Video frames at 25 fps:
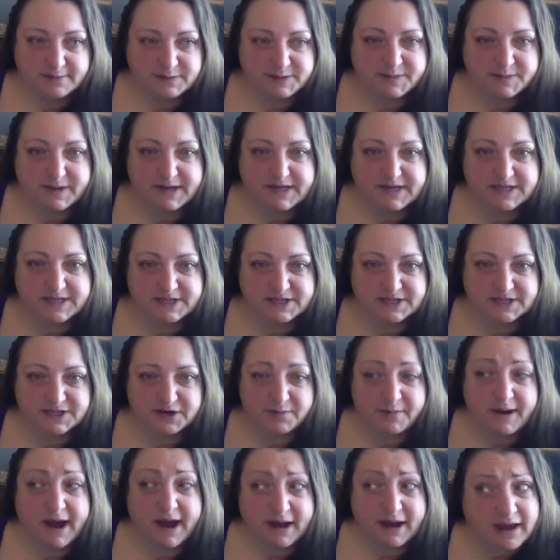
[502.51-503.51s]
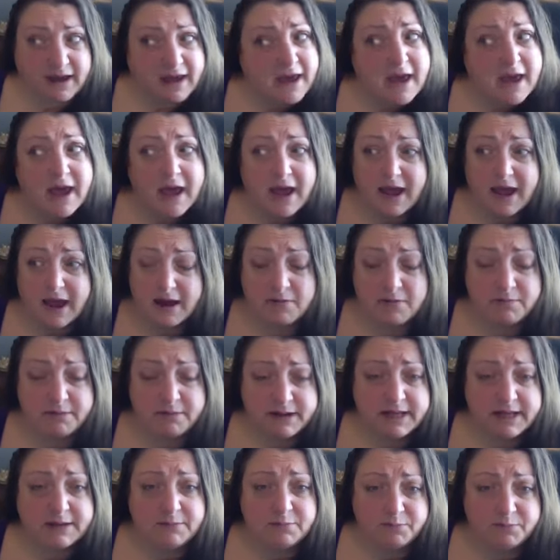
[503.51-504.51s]
space to share back, it
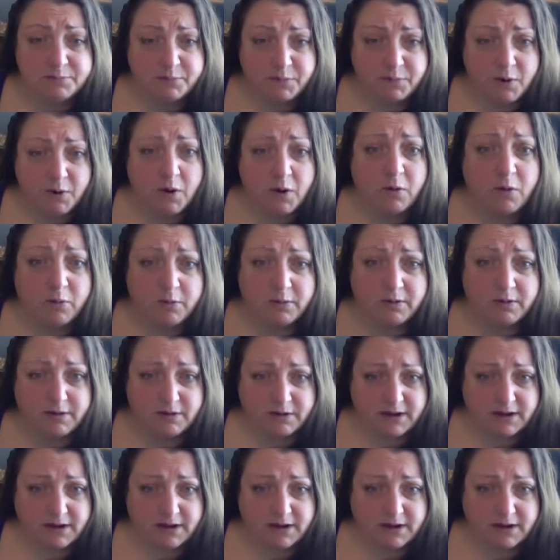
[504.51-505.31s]
really broke,